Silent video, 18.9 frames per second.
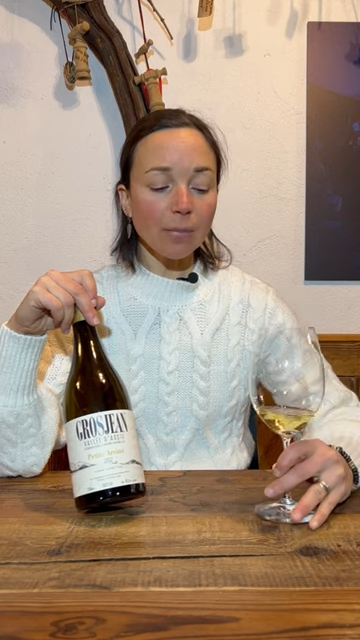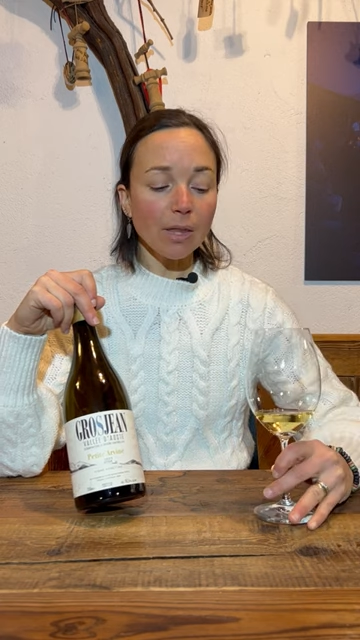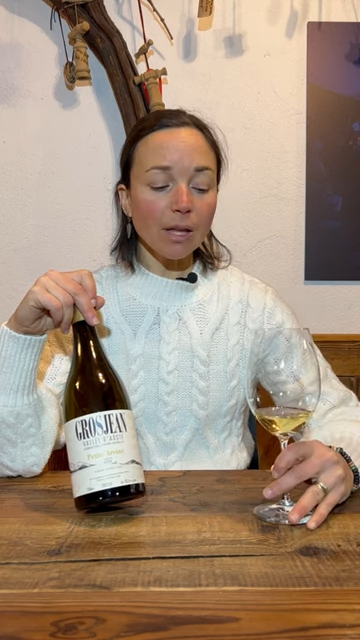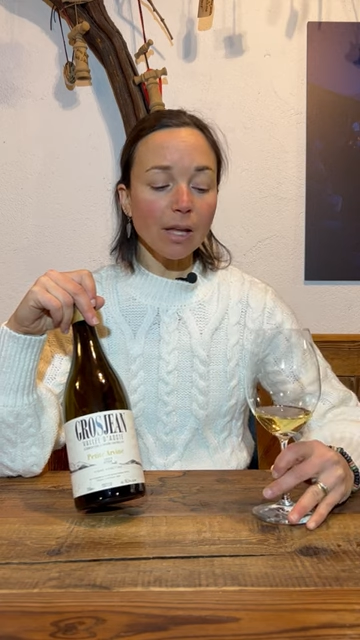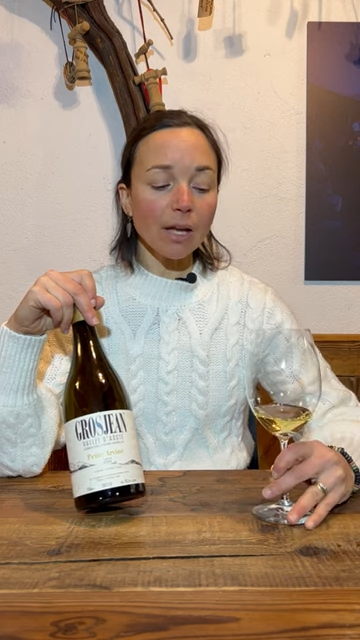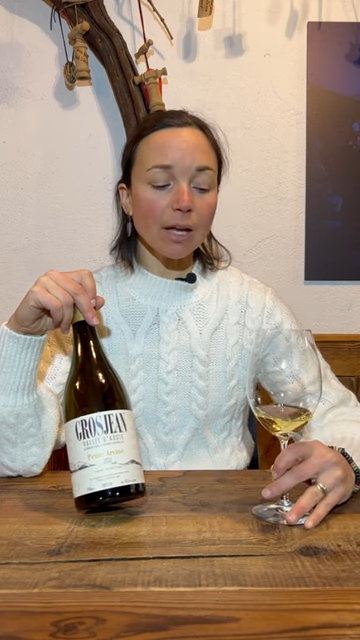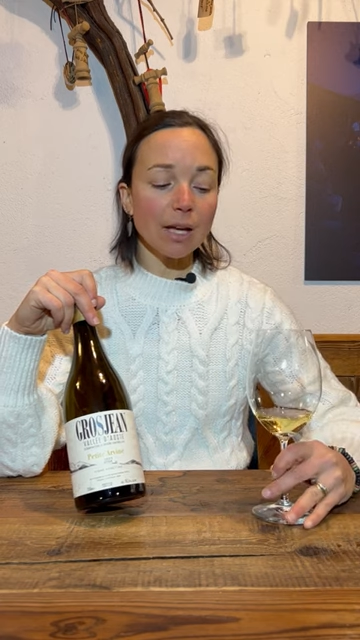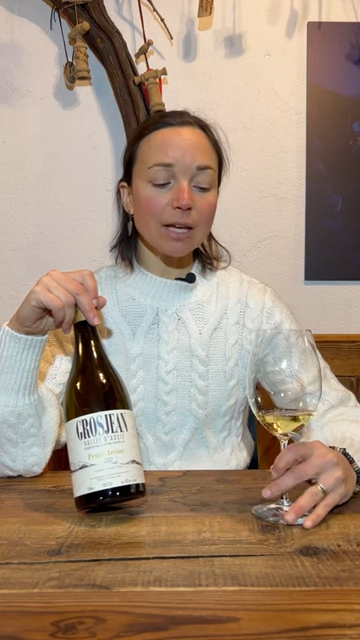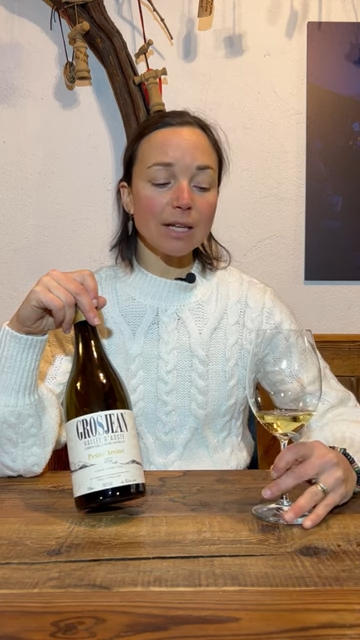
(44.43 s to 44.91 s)

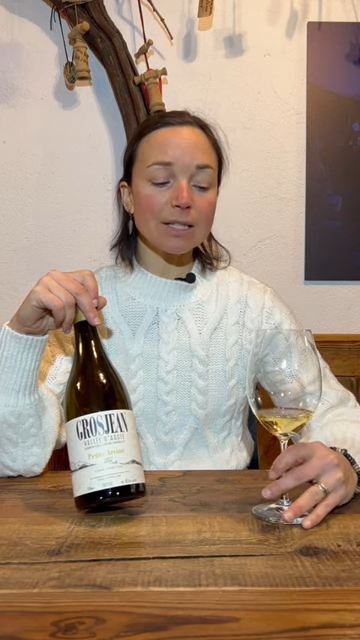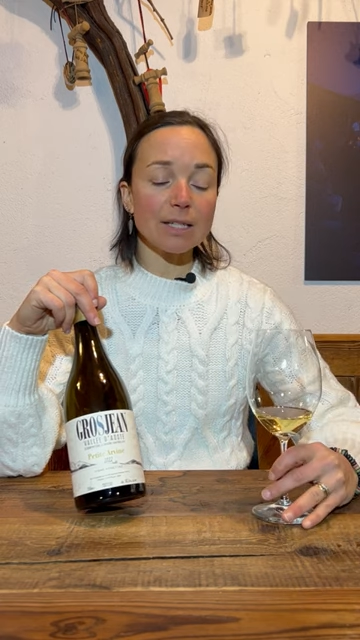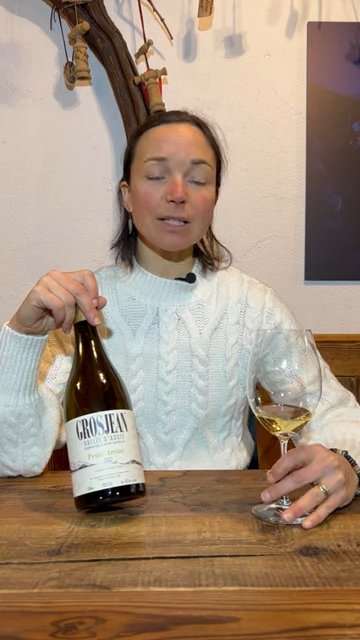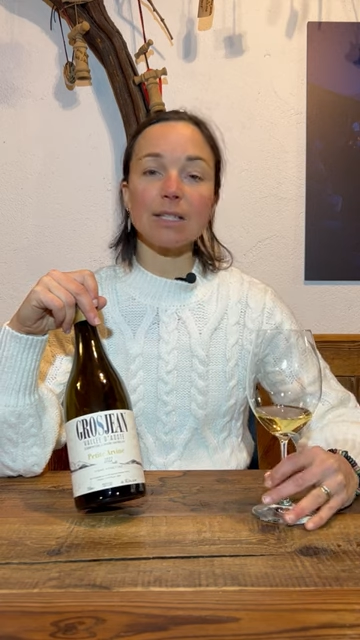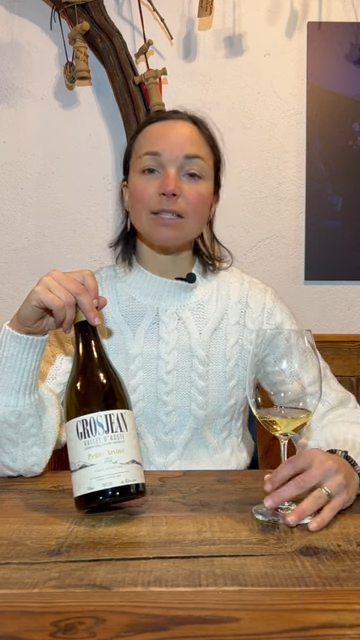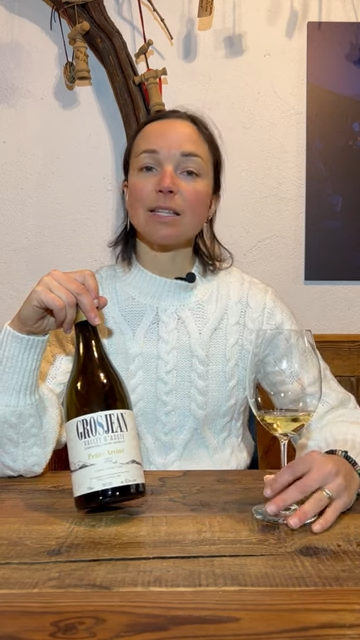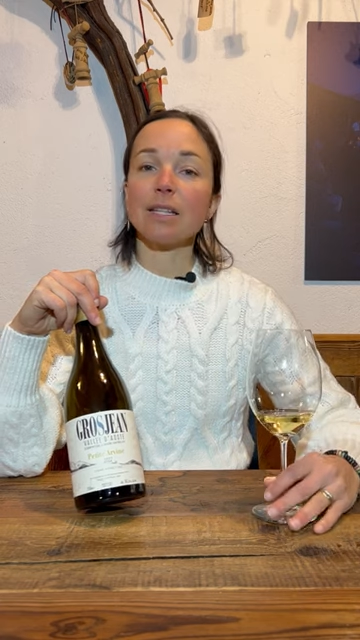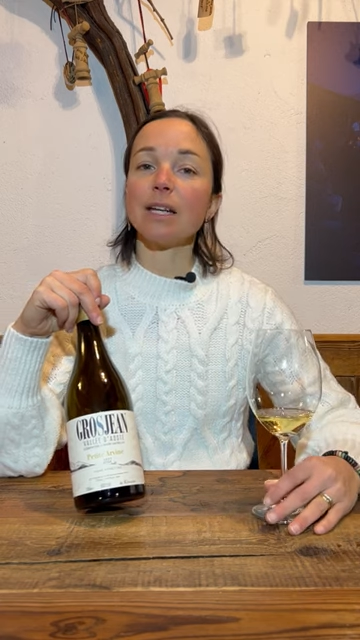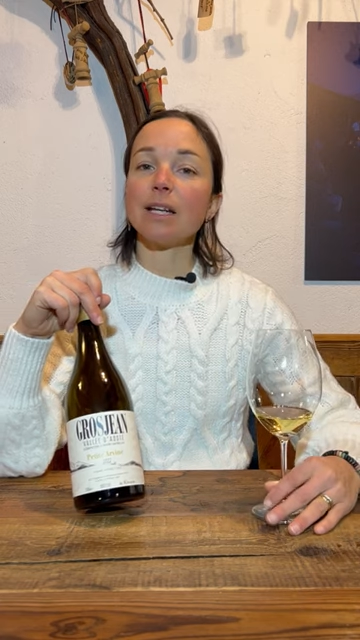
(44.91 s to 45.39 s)
It
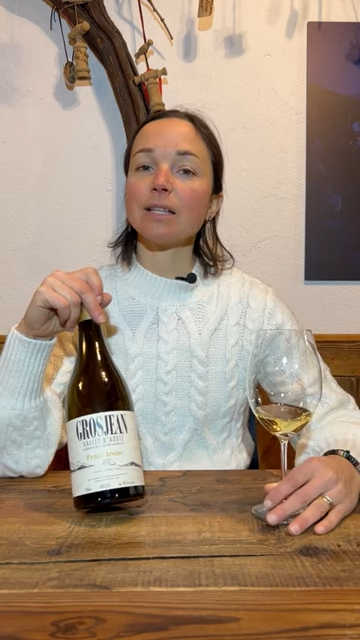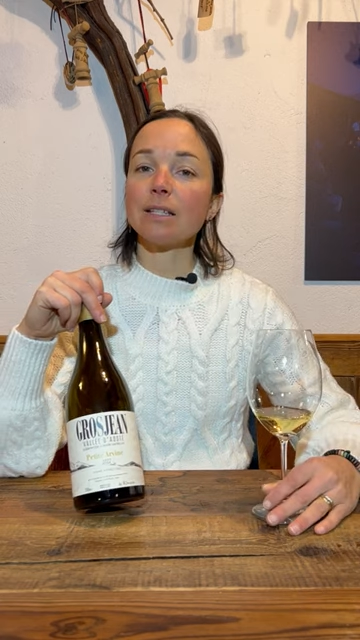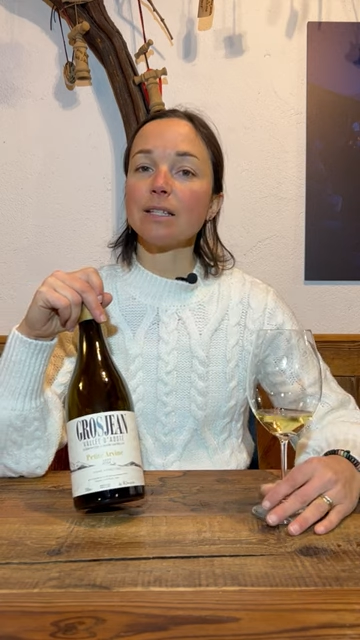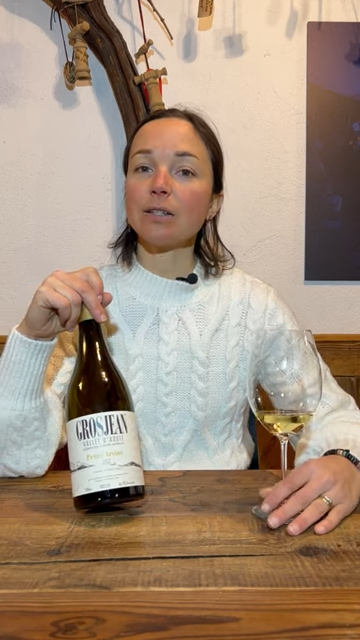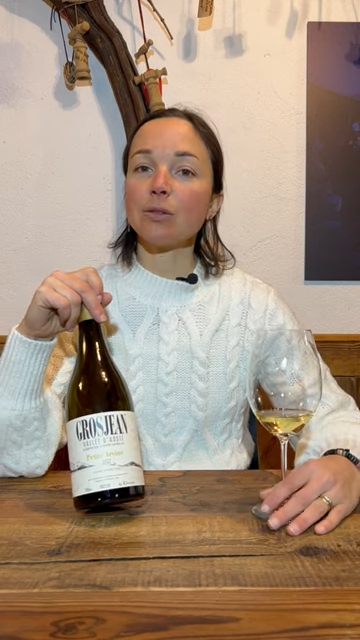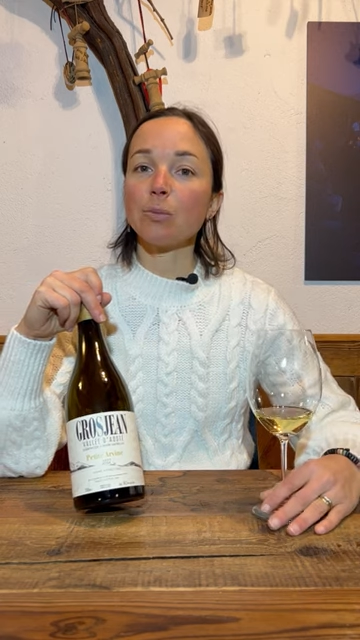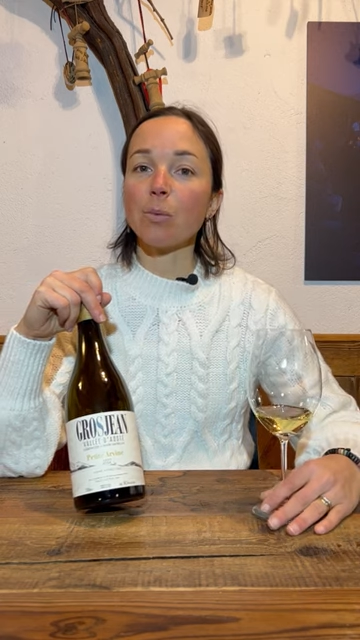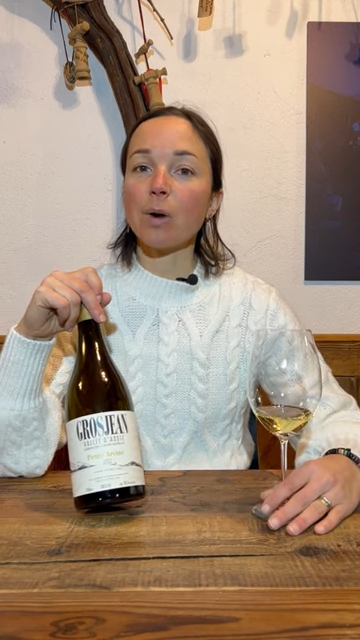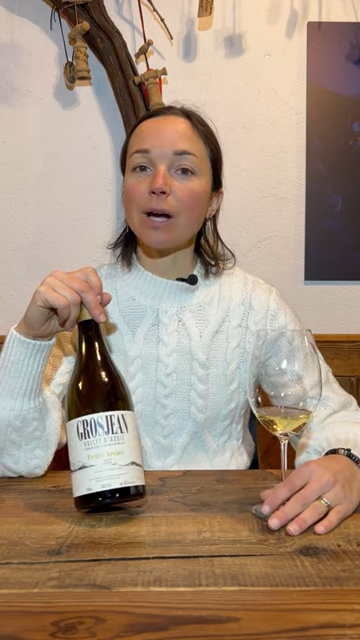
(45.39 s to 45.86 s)
is an
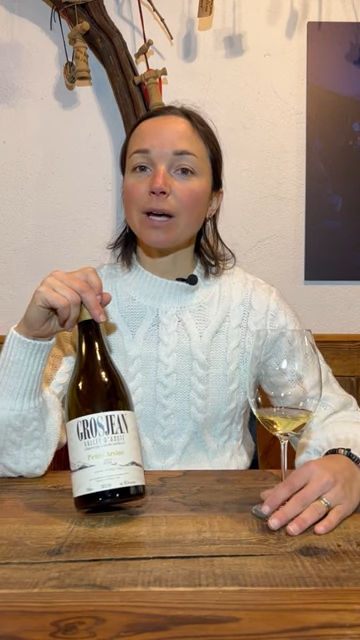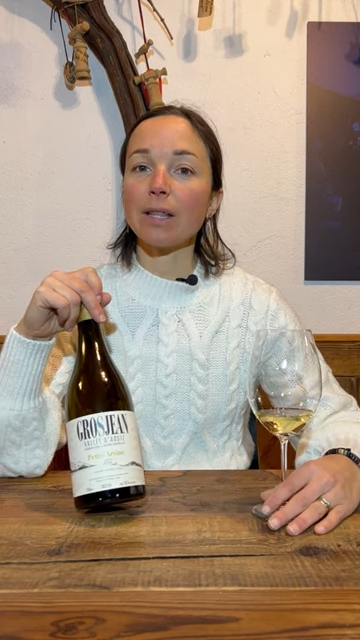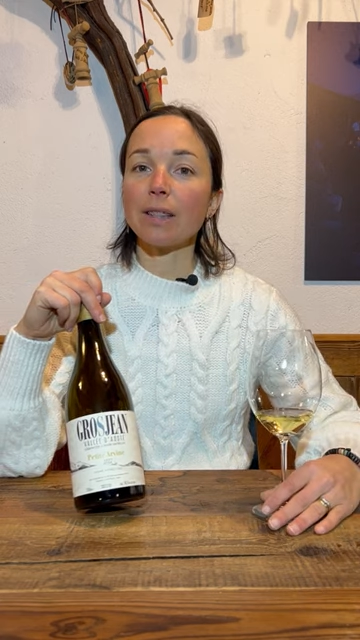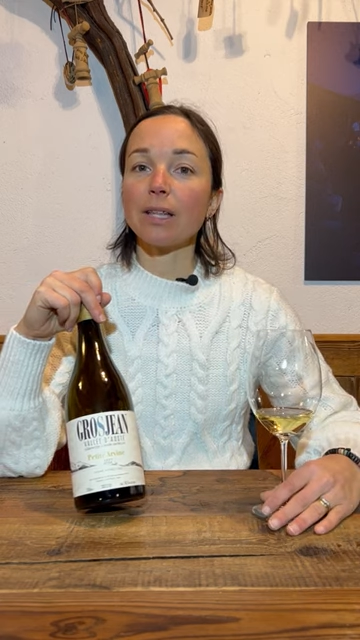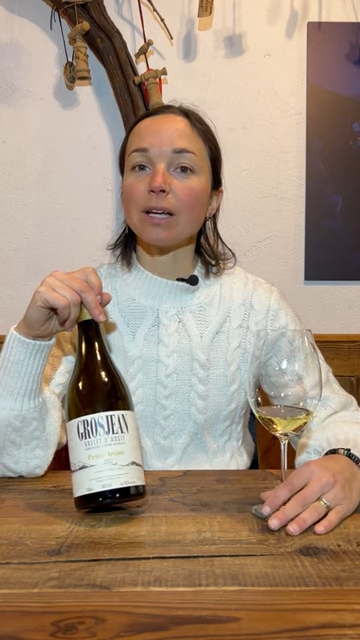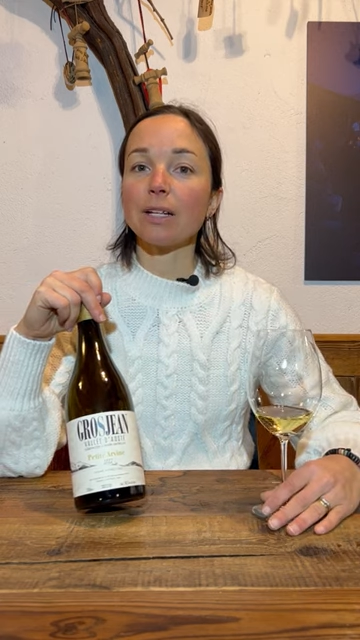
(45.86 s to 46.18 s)
excellent wine